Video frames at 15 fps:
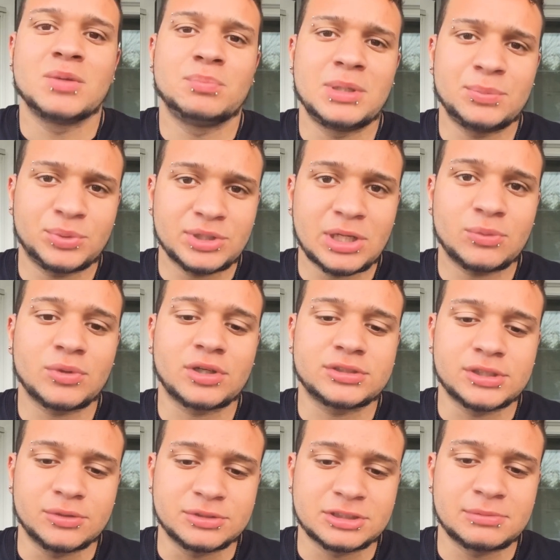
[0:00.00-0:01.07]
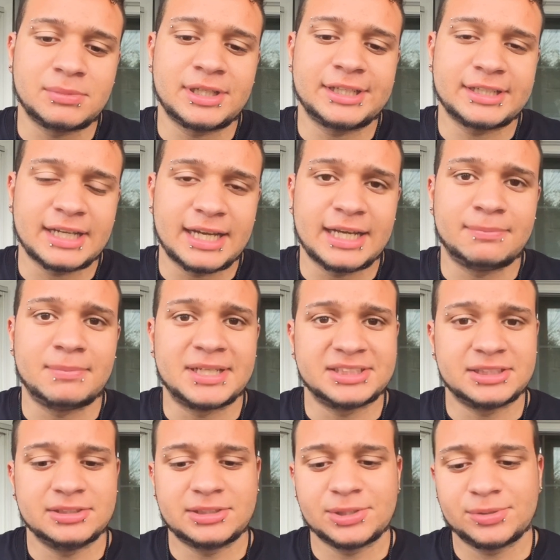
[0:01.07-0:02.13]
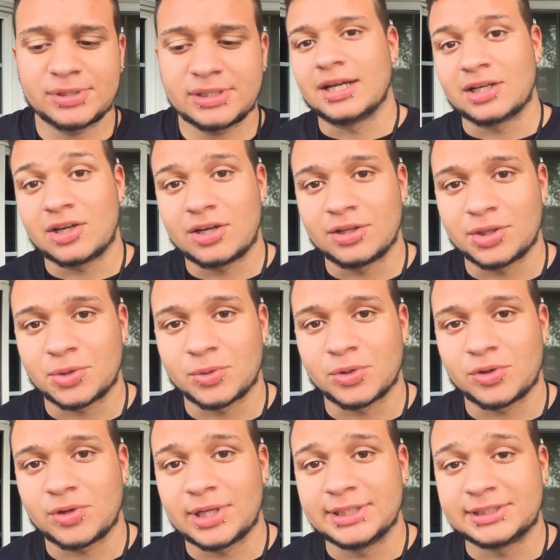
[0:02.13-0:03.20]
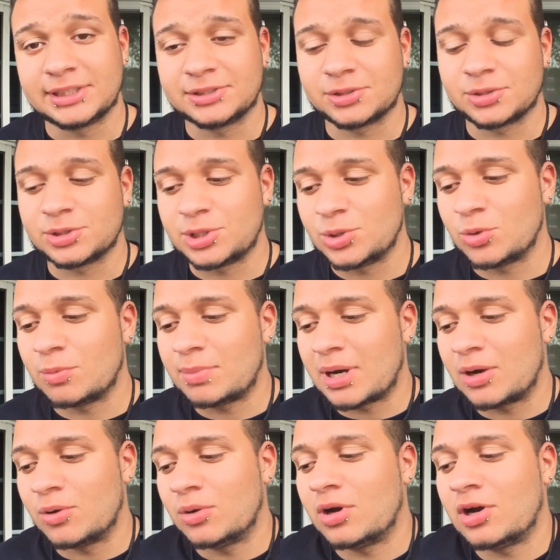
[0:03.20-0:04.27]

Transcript: People that were close to me, I had mentioned to it, had gone through a crisis or two about